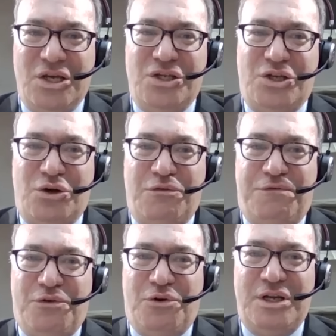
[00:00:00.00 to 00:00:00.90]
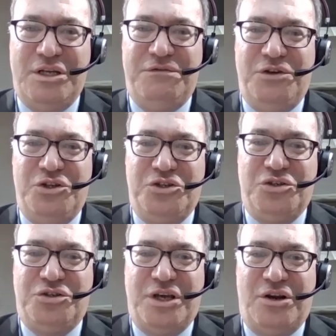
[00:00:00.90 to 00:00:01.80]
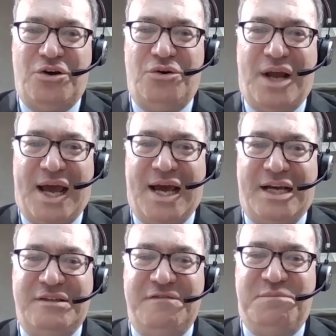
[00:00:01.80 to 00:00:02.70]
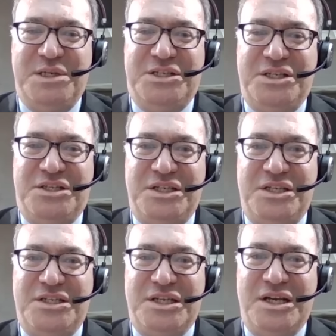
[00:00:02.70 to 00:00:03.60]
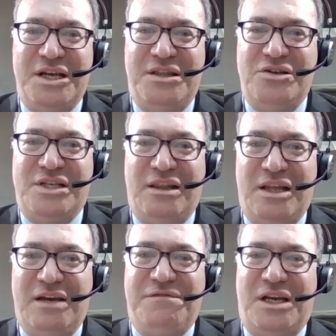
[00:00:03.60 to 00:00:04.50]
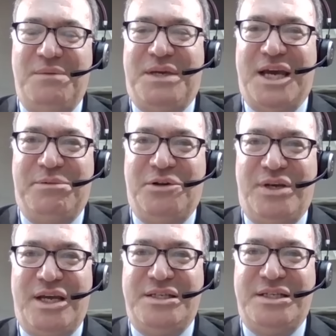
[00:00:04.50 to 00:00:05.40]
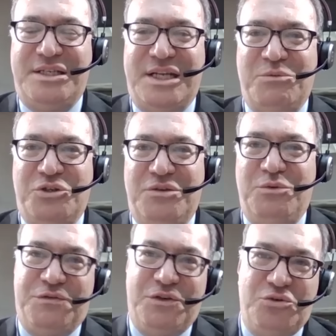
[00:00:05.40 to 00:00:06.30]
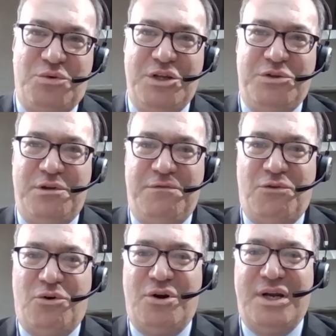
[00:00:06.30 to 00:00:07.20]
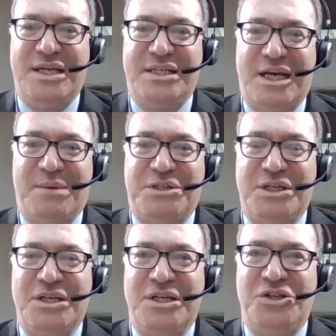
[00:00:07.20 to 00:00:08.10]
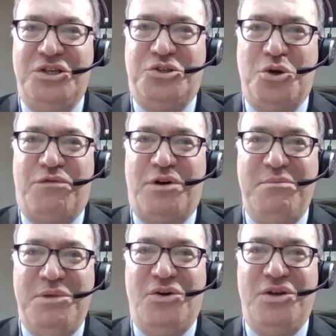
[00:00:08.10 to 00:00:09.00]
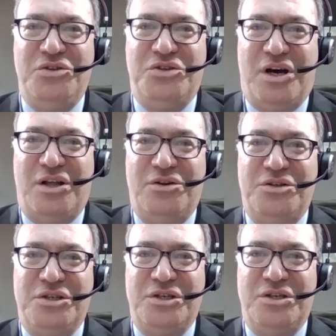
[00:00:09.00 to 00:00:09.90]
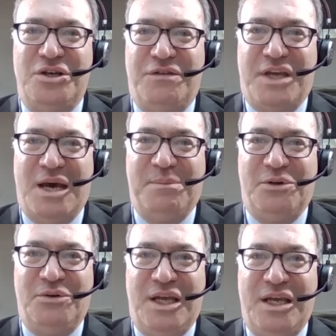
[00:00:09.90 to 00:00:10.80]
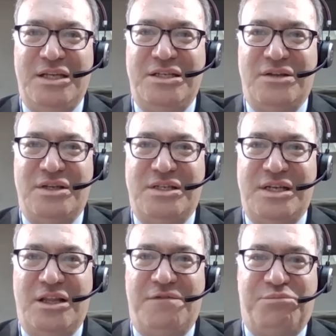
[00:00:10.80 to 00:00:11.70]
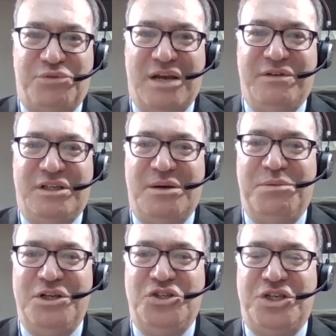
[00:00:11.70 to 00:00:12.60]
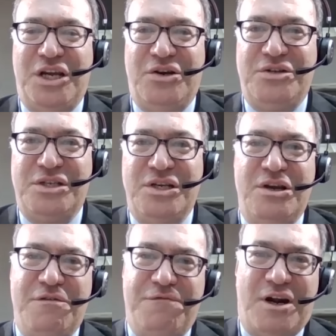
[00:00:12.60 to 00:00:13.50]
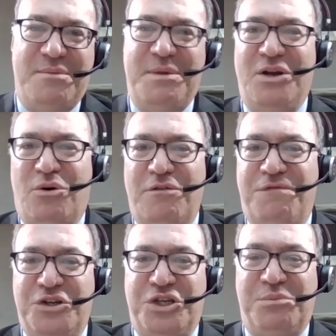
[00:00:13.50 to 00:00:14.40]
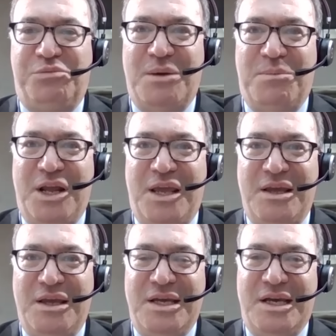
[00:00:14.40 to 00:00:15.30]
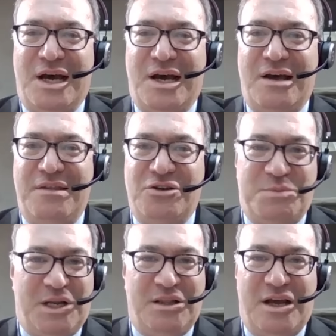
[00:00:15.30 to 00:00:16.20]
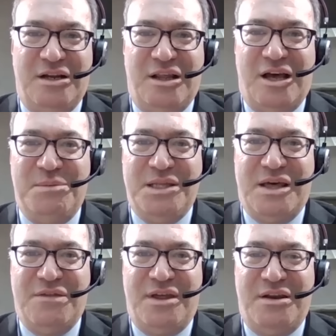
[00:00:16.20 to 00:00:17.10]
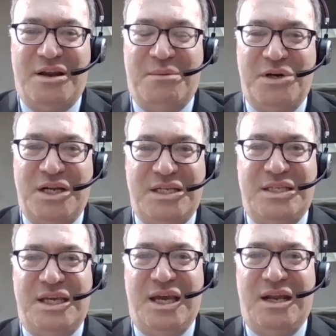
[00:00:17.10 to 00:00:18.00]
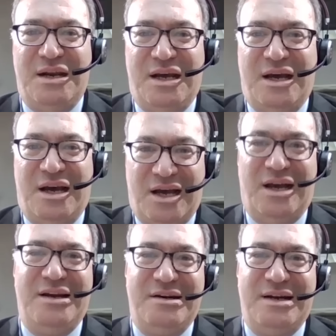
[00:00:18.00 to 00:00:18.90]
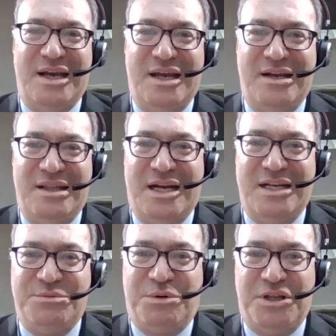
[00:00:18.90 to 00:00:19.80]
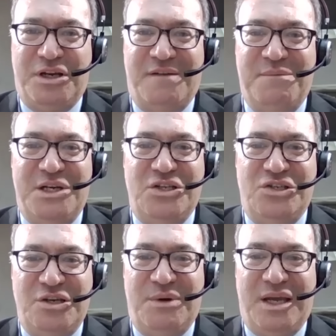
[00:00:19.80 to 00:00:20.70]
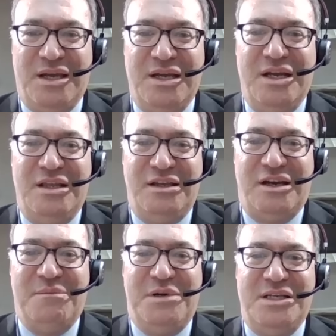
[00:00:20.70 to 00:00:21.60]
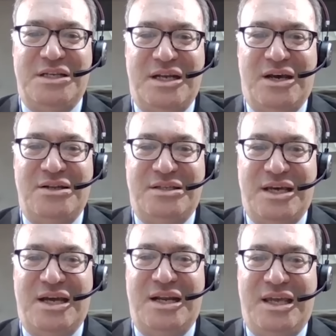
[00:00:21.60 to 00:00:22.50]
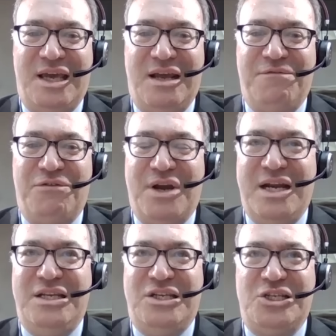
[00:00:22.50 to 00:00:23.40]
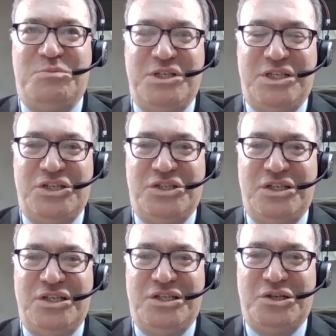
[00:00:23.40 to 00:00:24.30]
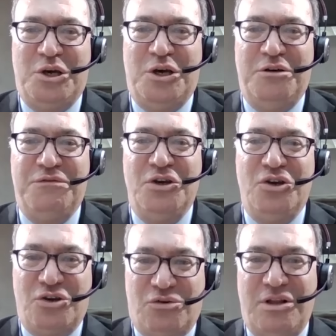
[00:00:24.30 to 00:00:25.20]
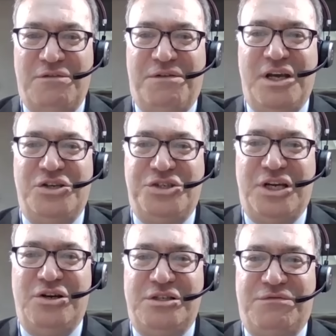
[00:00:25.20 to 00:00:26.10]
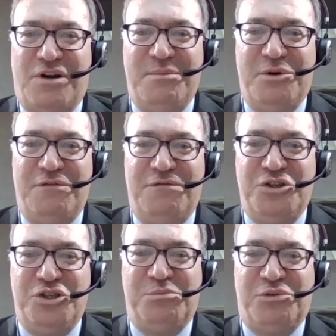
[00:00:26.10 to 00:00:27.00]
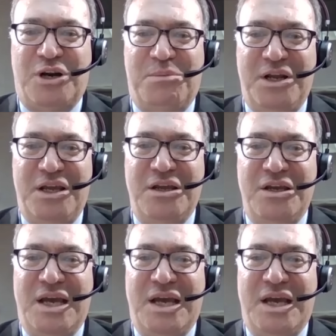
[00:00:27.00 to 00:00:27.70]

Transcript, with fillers: So, for individuals that own active businesses, there's a lifetime capital gains exemption, which for 2024 exempts just over a million dollars of capital gains on the sale of private company shares, farming, or fishing property. Uh, there's been a lot of lobbying that that number needs to get uh, higher, and that is what the government is doing. The government has announced that, again, for any dispositions of qualifying shares, farming, or fishing property,